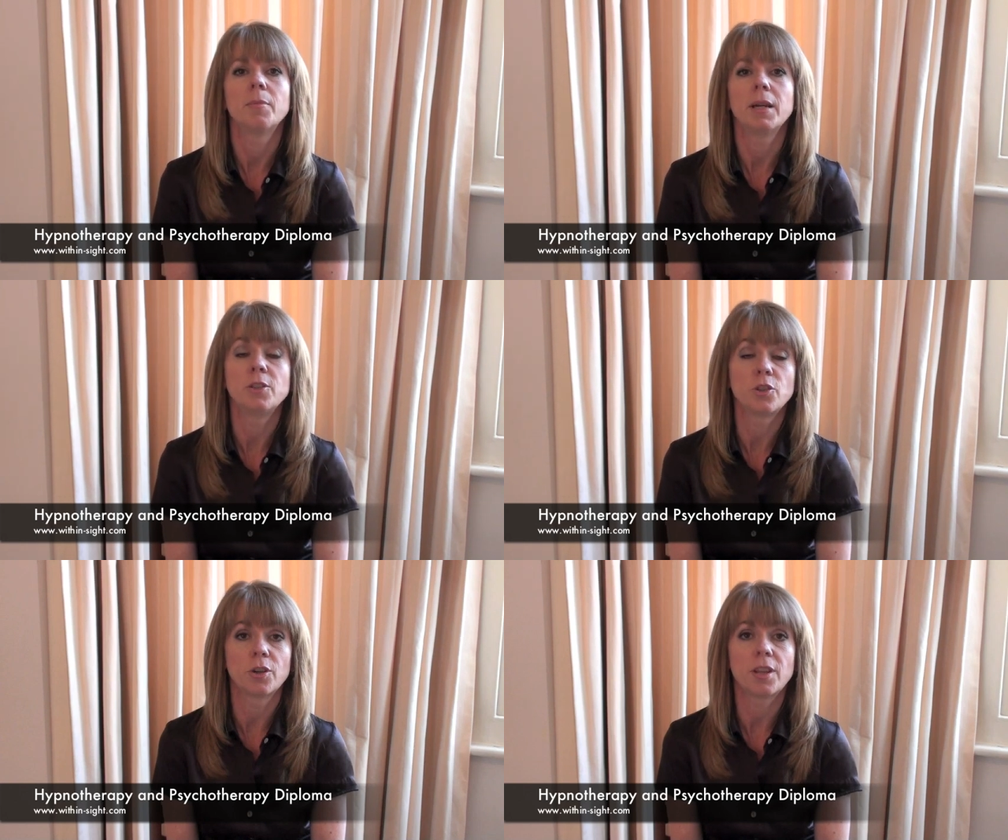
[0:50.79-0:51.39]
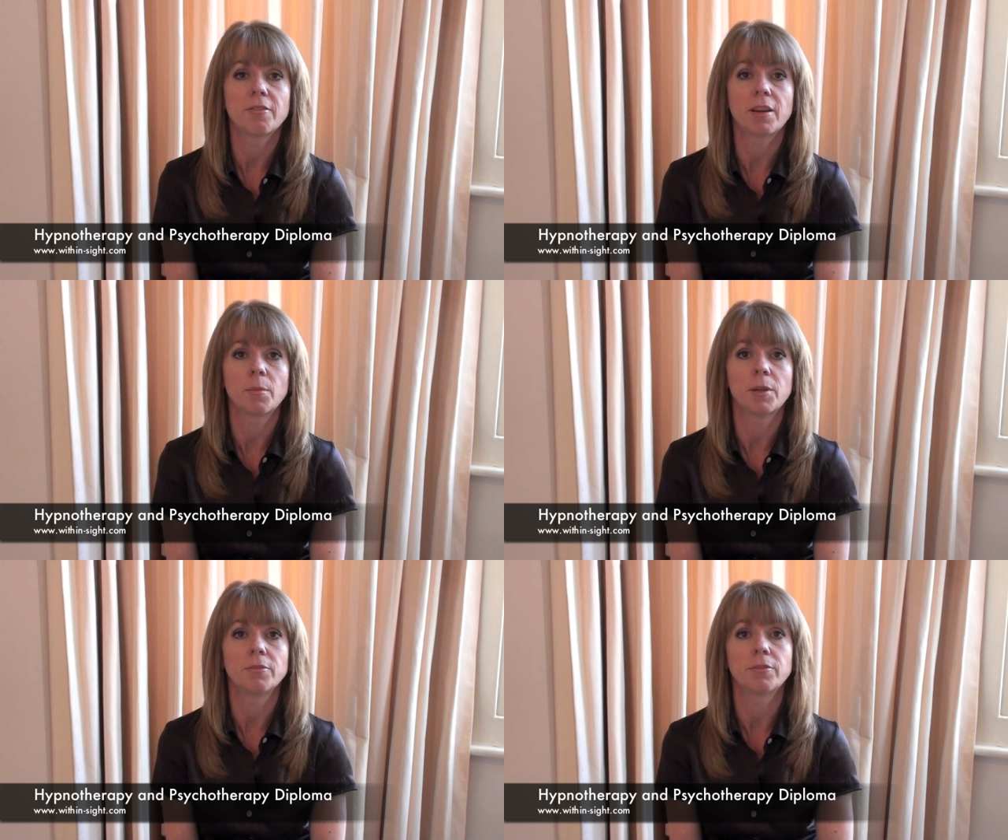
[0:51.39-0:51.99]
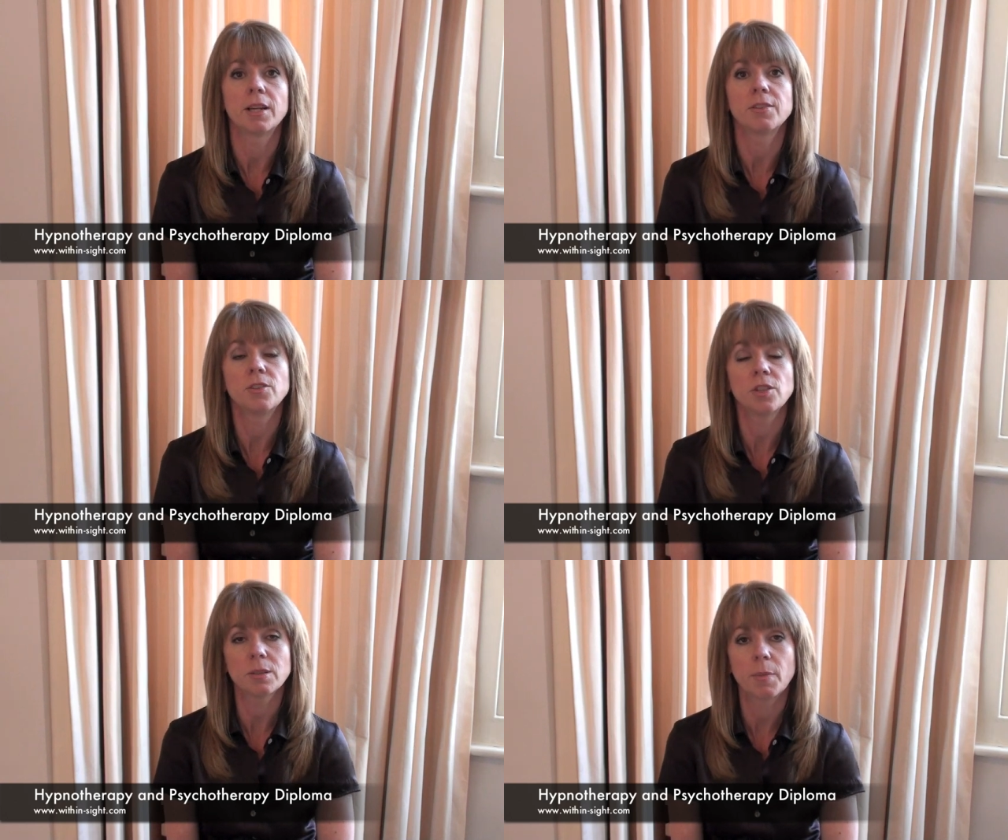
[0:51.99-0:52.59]
enjoy their family and friends,
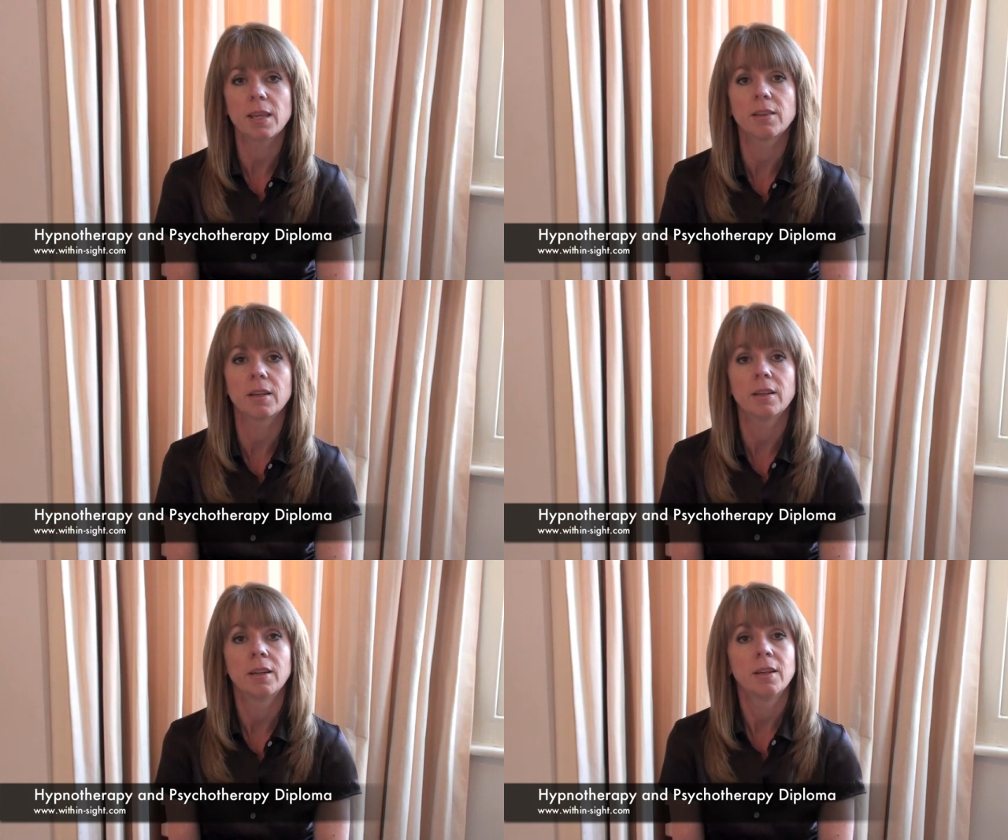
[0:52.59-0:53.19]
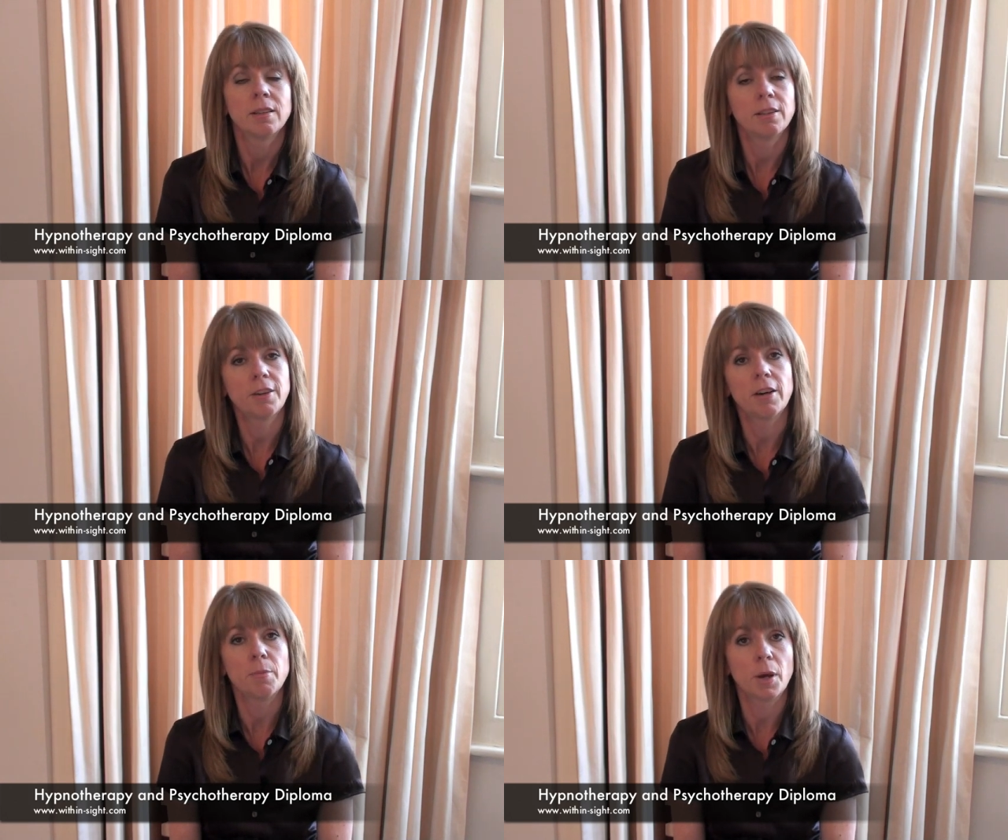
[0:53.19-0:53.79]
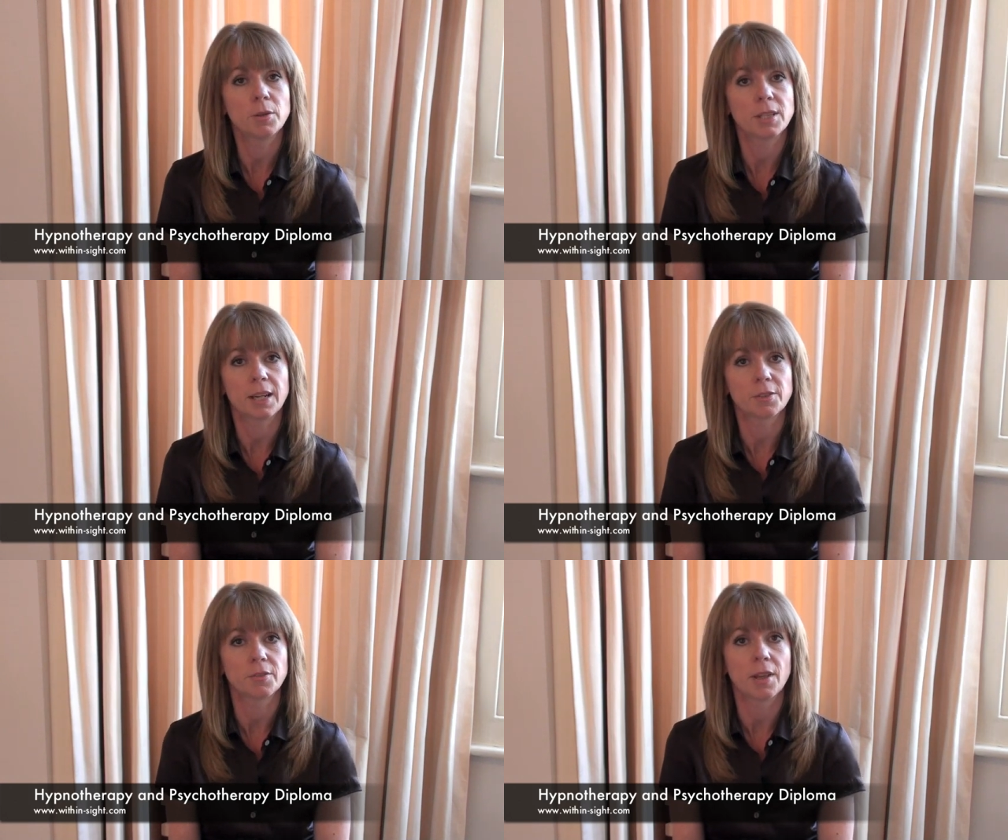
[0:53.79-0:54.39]
and just make the very most
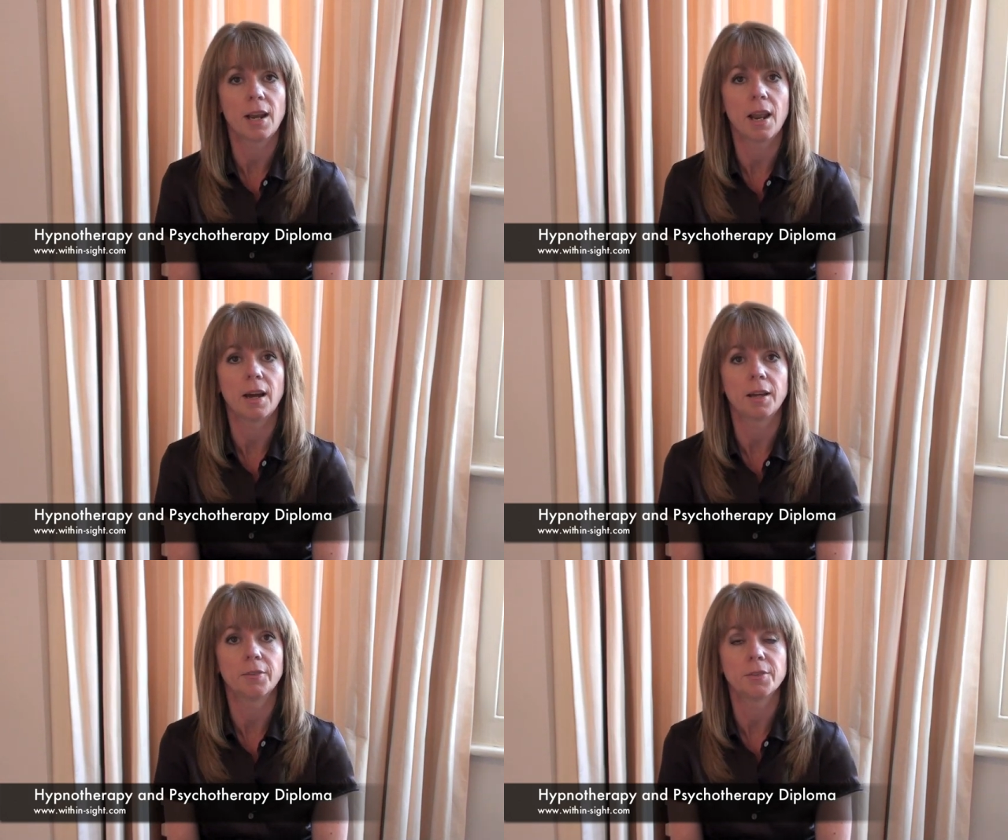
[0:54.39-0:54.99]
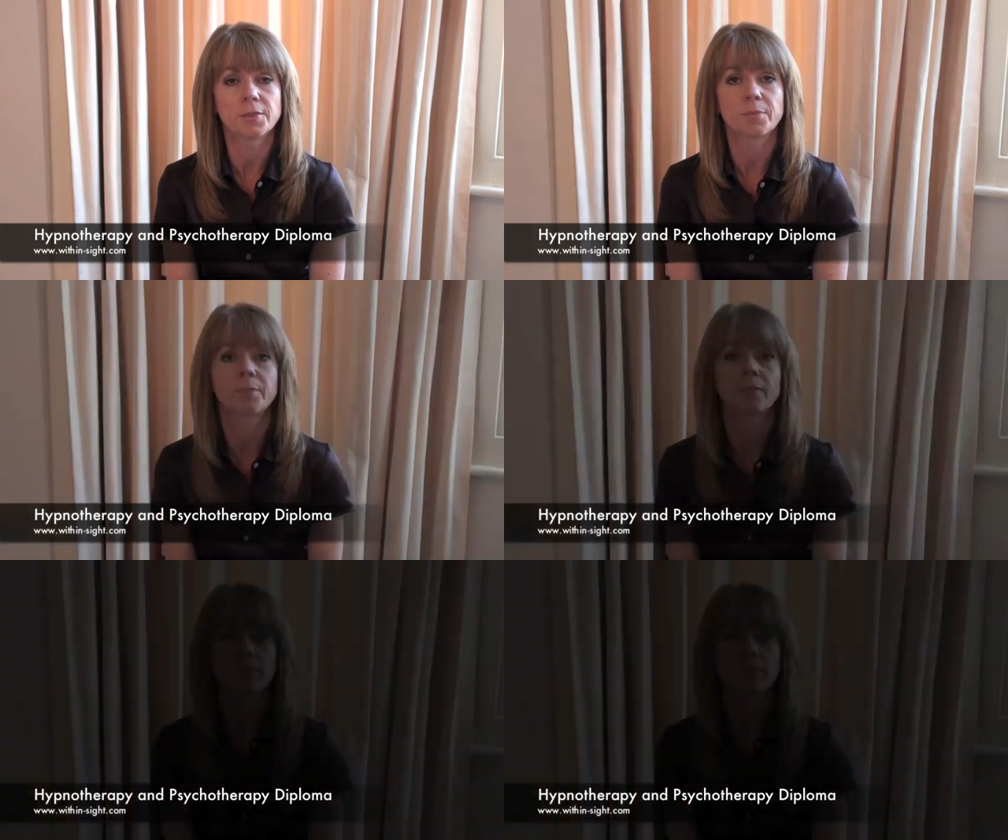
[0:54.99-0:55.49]
out of their lives.